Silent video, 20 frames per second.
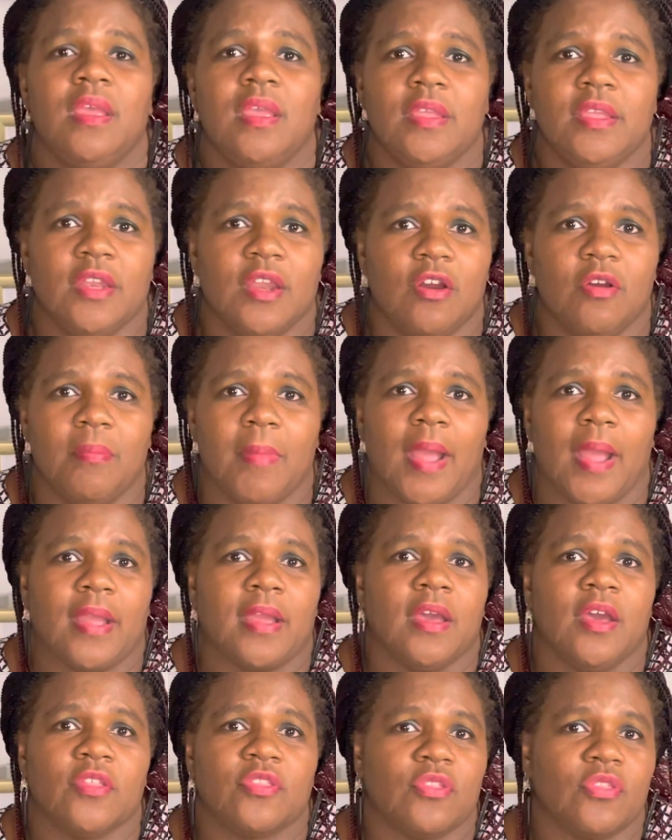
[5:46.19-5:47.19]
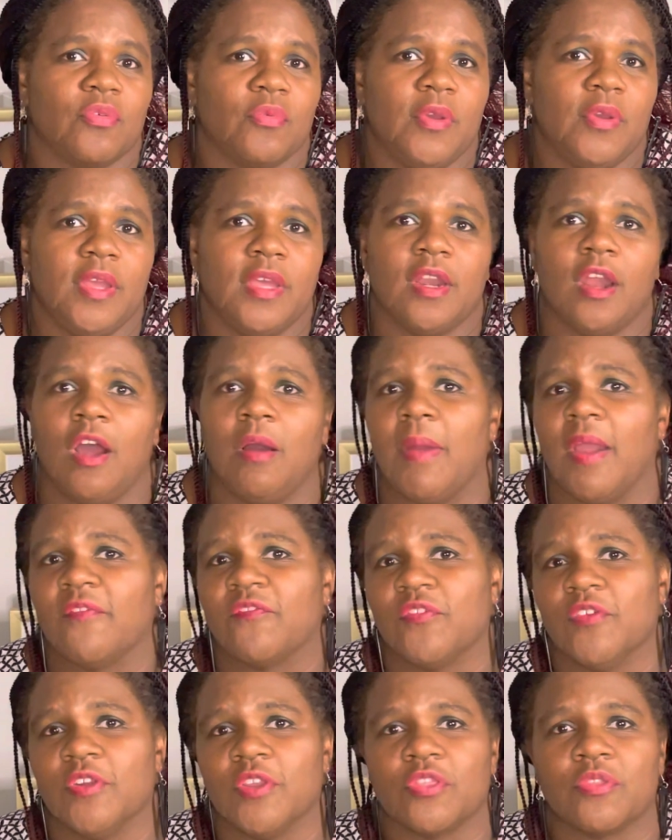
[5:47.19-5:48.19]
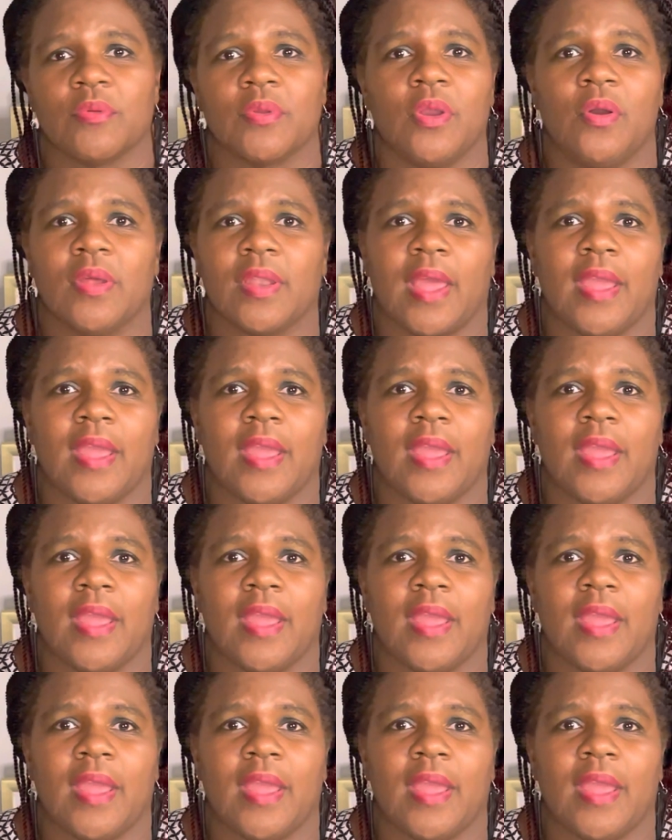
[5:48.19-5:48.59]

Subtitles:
my cousins went, all my friends were going.